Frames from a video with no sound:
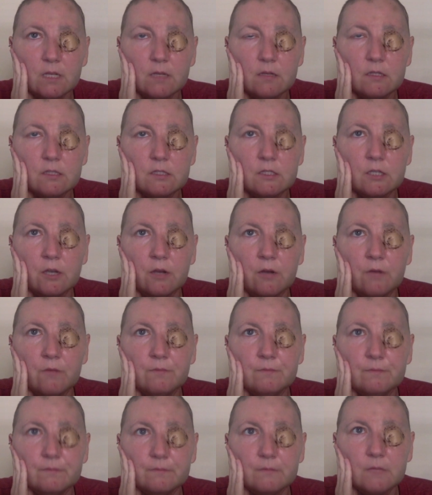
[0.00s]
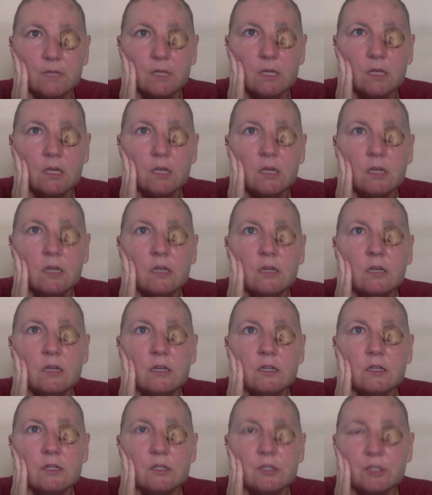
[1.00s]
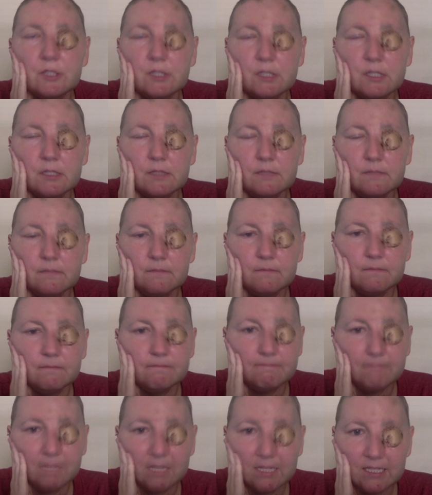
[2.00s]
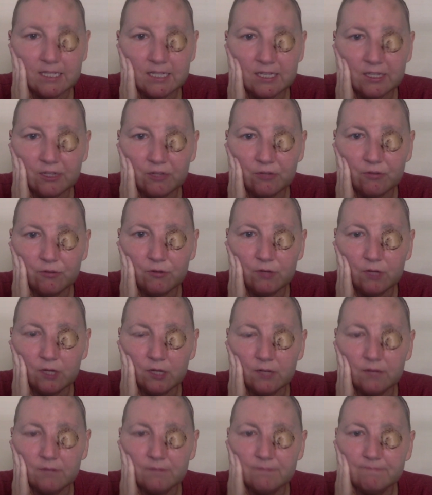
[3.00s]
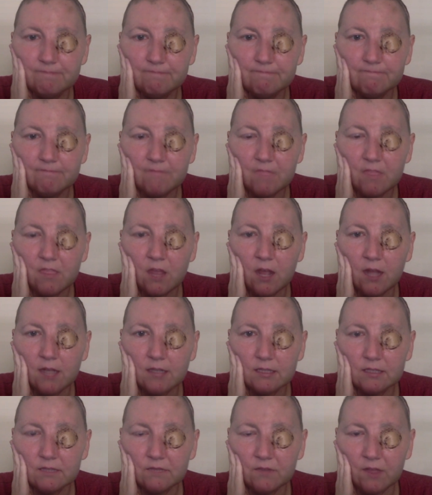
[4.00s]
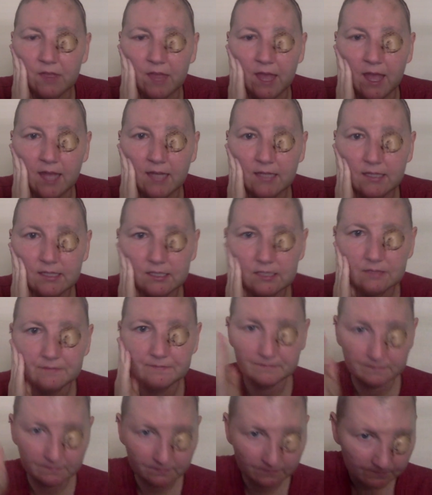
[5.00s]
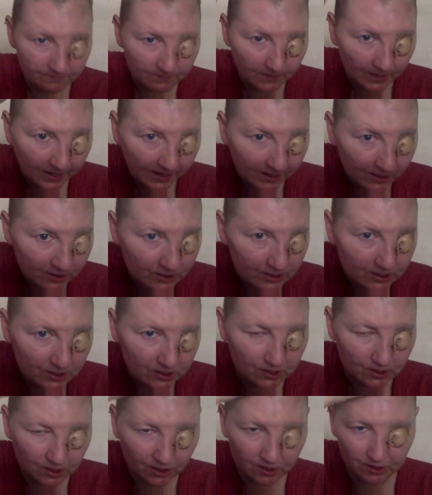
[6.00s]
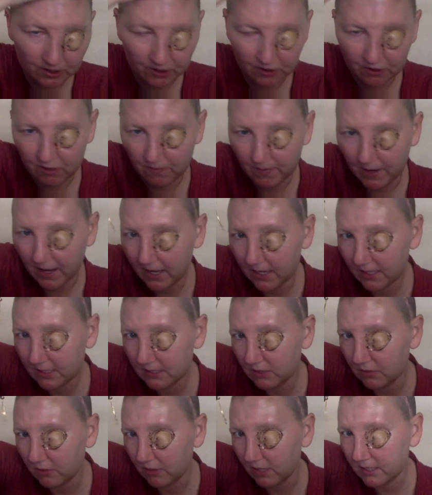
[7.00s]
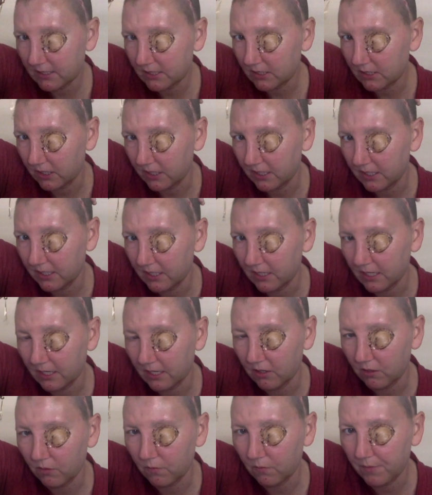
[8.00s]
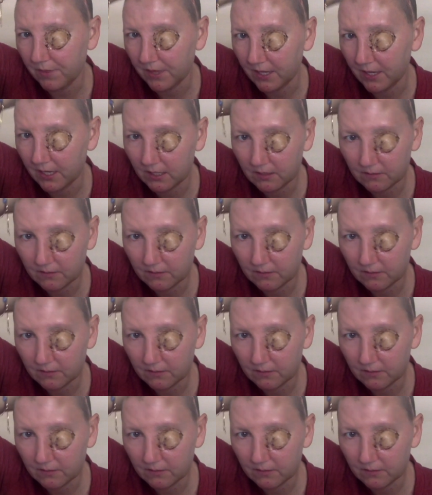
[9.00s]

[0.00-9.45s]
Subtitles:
So just continued good thoughts for that. My hair's starting to grow back, so that's good. I hope that